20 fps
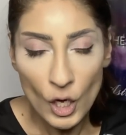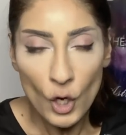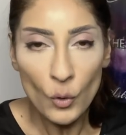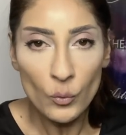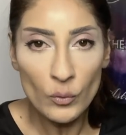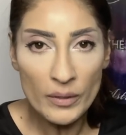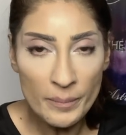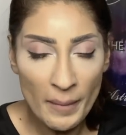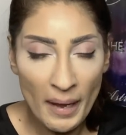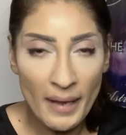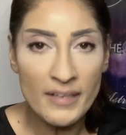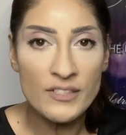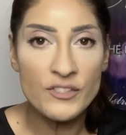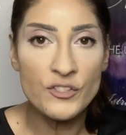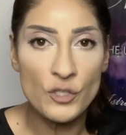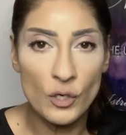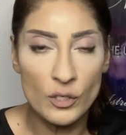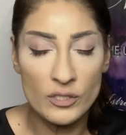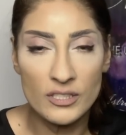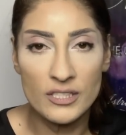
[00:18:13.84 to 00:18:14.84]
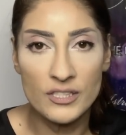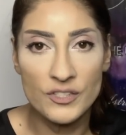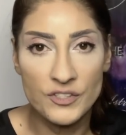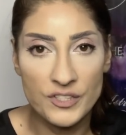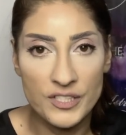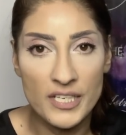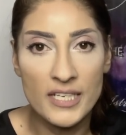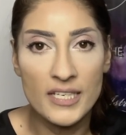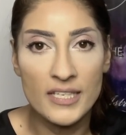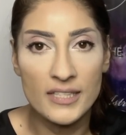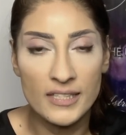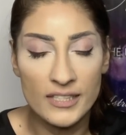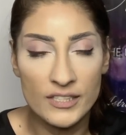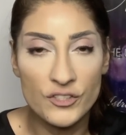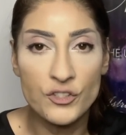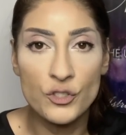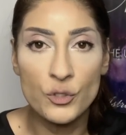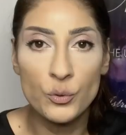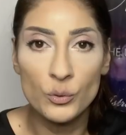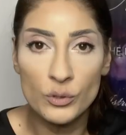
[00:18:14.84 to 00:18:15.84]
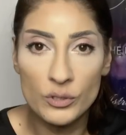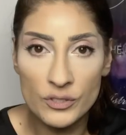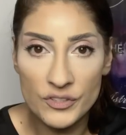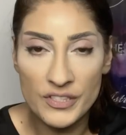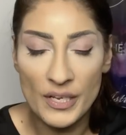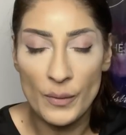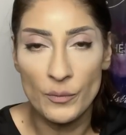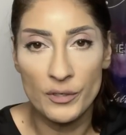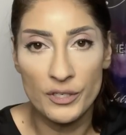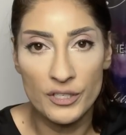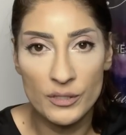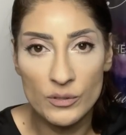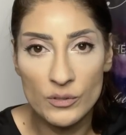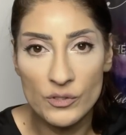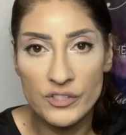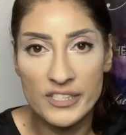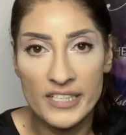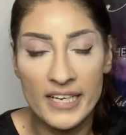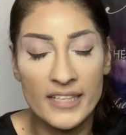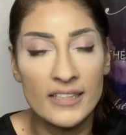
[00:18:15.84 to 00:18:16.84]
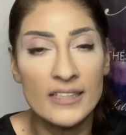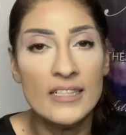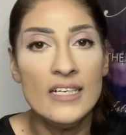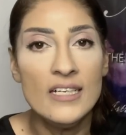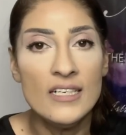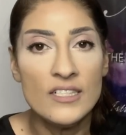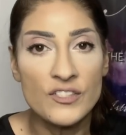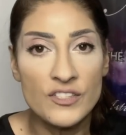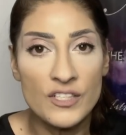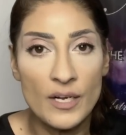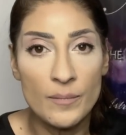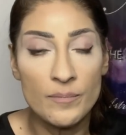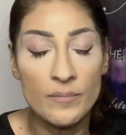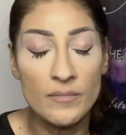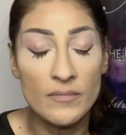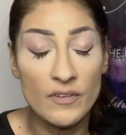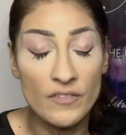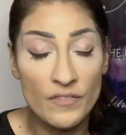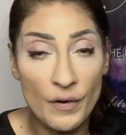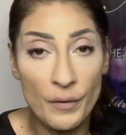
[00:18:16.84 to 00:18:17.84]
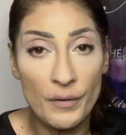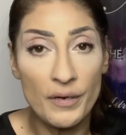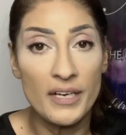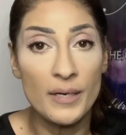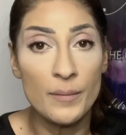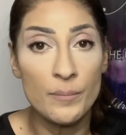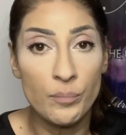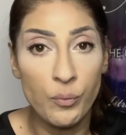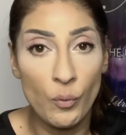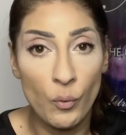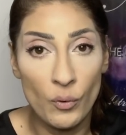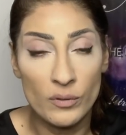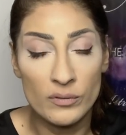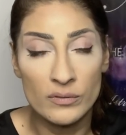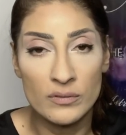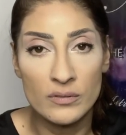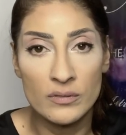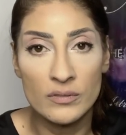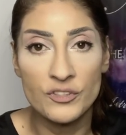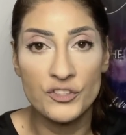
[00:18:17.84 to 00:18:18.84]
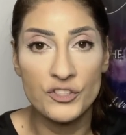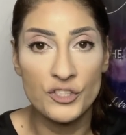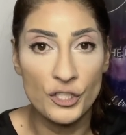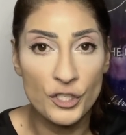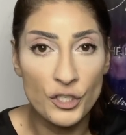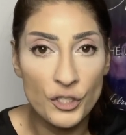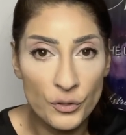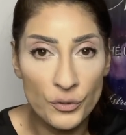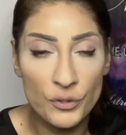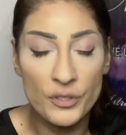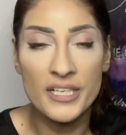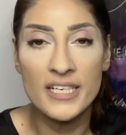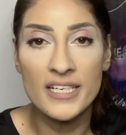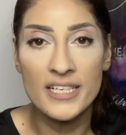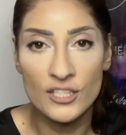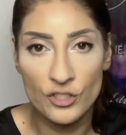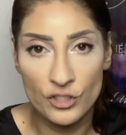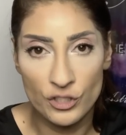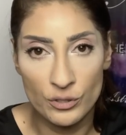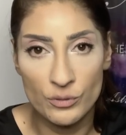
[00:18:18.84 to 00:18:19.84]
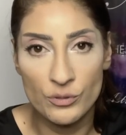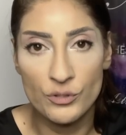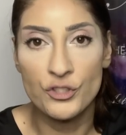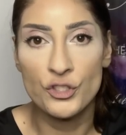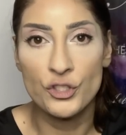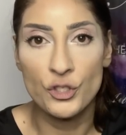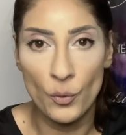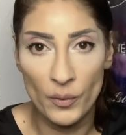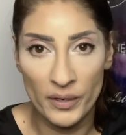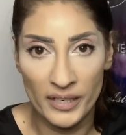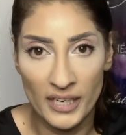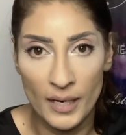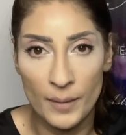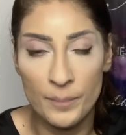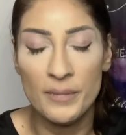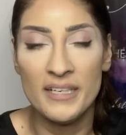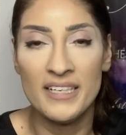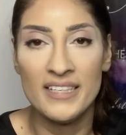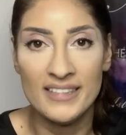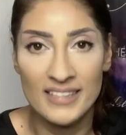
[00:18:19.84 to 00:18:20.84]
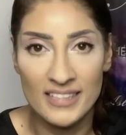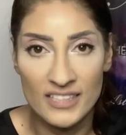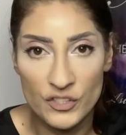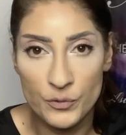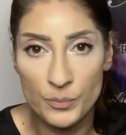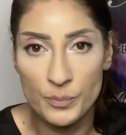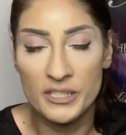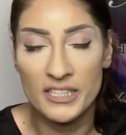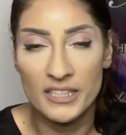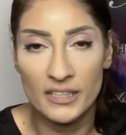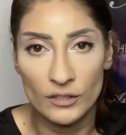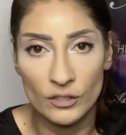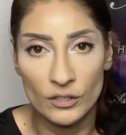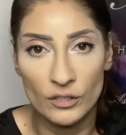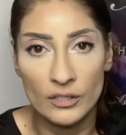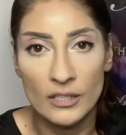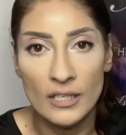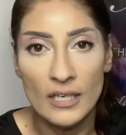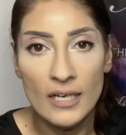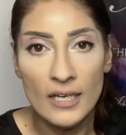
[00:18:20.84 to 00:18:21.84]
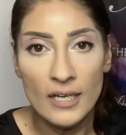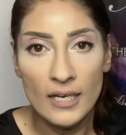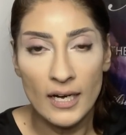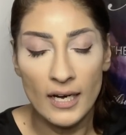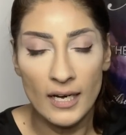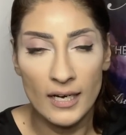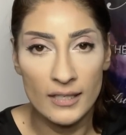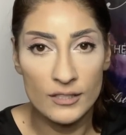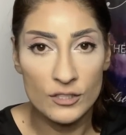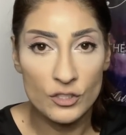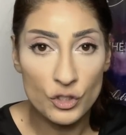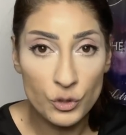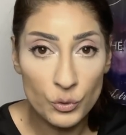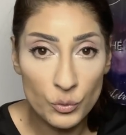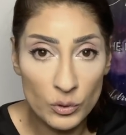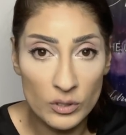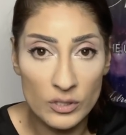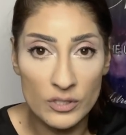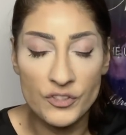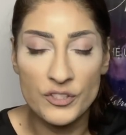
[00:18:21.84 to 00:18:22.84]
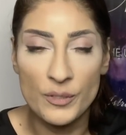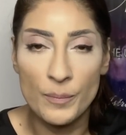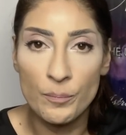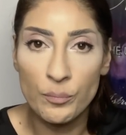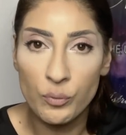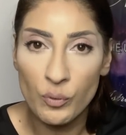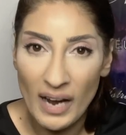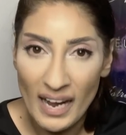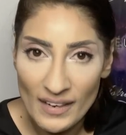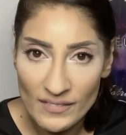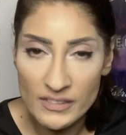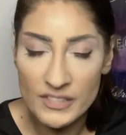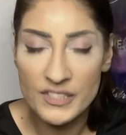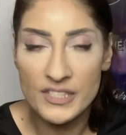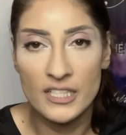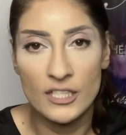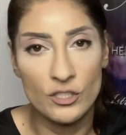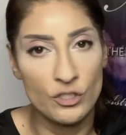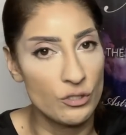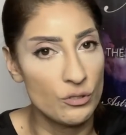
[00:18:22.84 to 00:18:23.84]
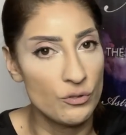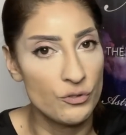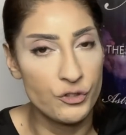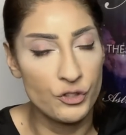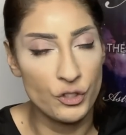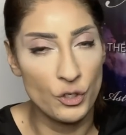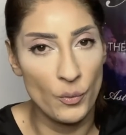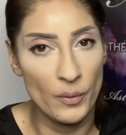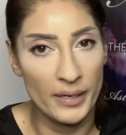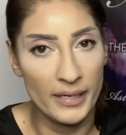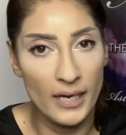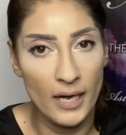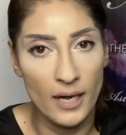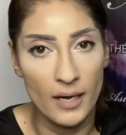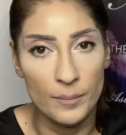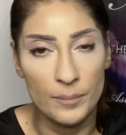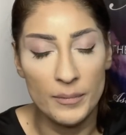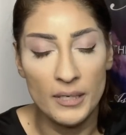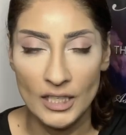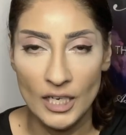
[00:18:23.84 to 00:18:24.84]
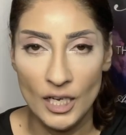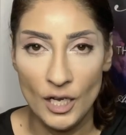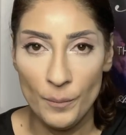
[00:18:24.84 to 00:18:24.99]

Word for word: we may start to see these tools that we're using some very important security issues showing up in these particular uh, tools, some privacy issues showing up.